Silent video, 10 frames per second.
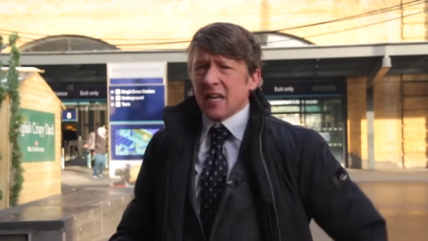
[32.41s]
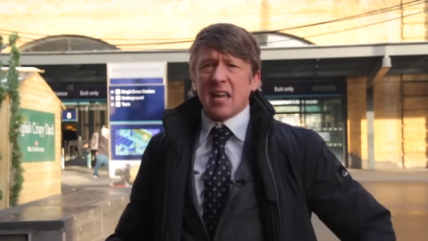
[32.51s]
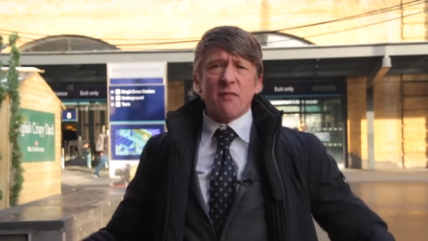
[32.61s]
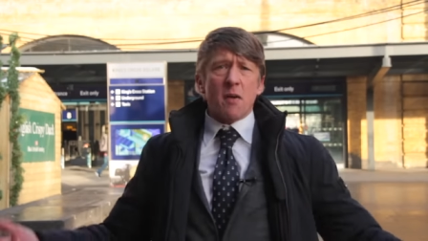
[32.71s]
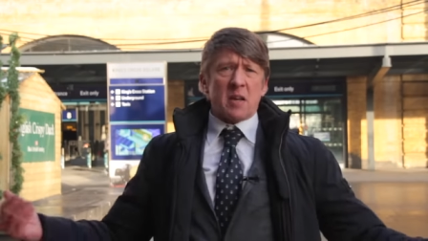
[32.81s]

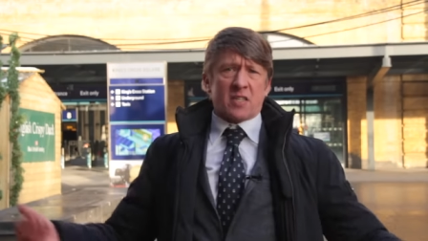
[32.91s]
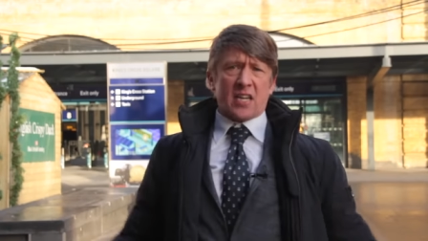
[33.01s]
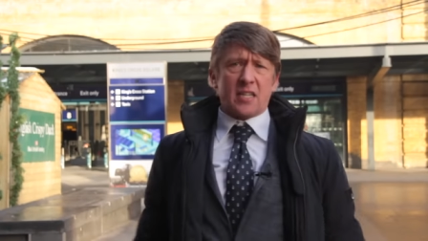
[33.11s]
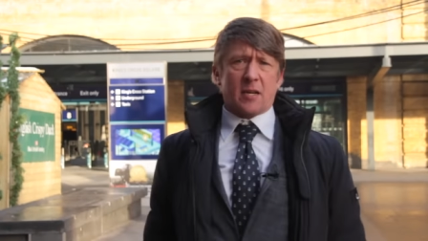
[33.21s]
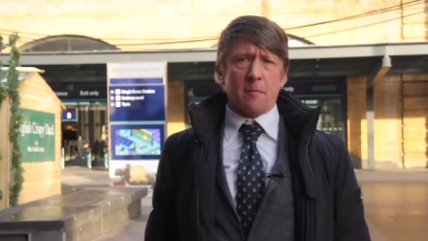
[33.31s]
Give them a
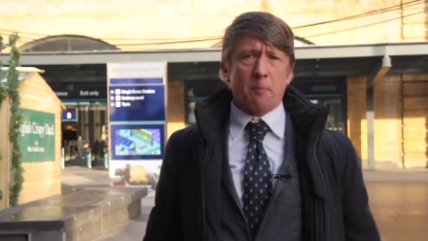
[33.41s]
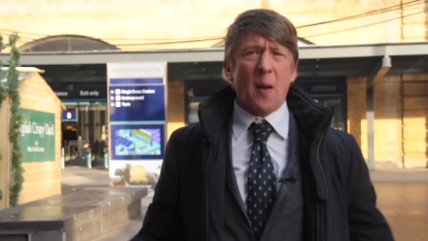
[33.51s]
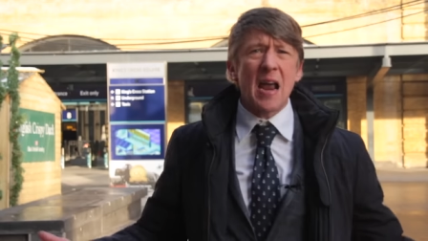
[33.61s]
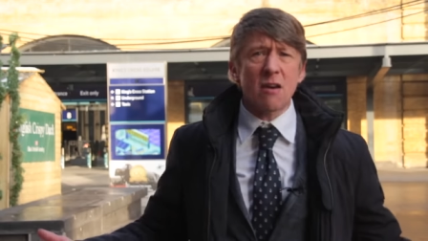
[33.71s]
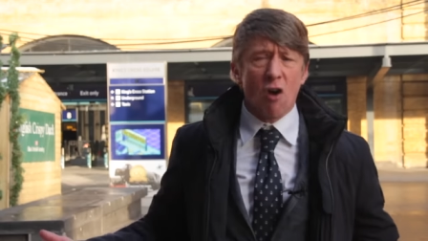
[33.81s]
decent
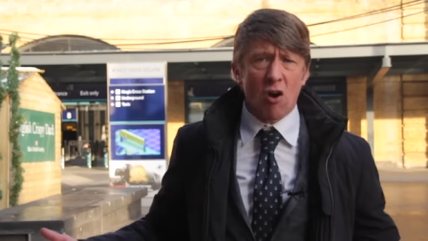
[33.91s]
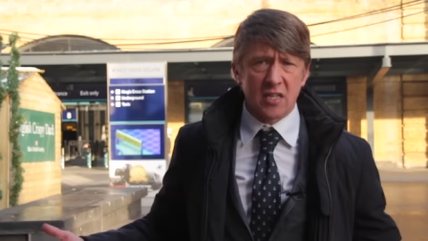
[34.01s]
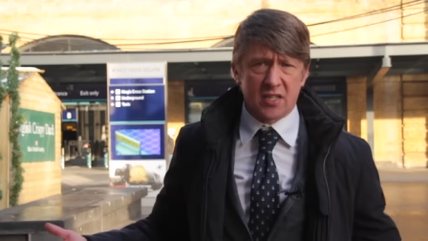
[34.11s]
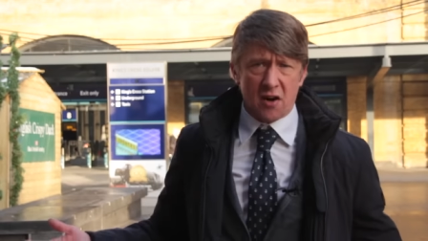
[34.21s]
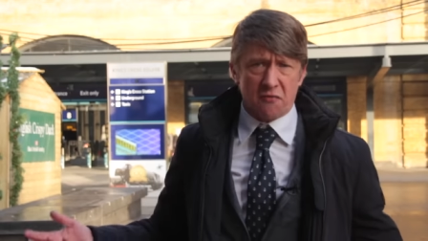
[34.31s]
pay
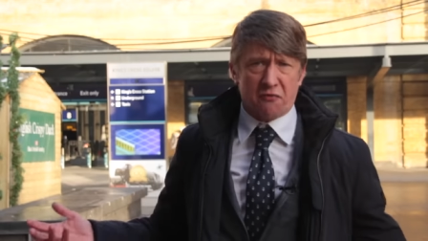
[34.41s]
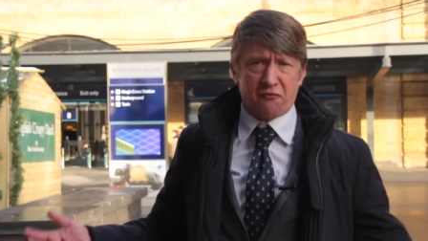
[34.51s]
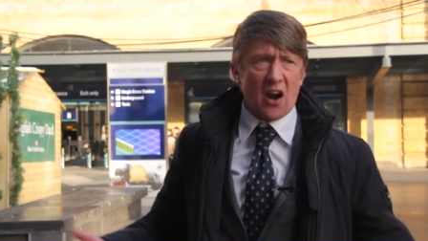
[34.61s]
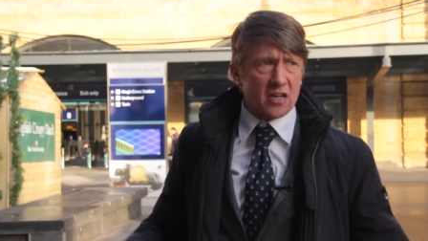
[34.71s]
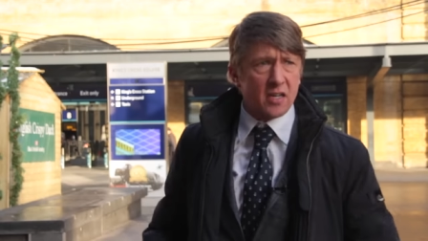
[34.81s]
rise, you
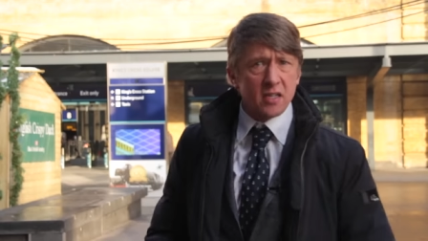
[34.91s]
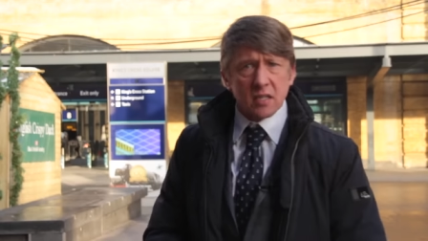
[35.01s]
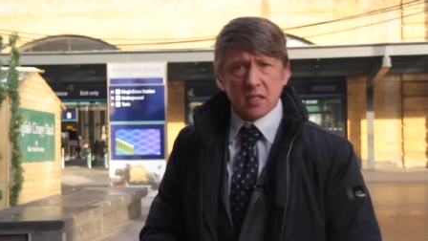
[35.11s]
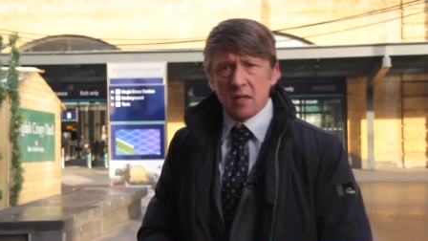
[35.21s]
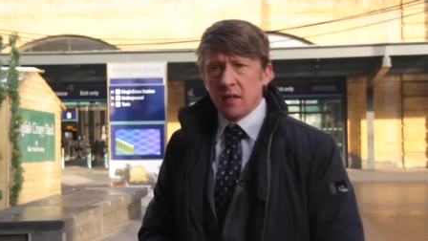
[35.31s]
fuckers.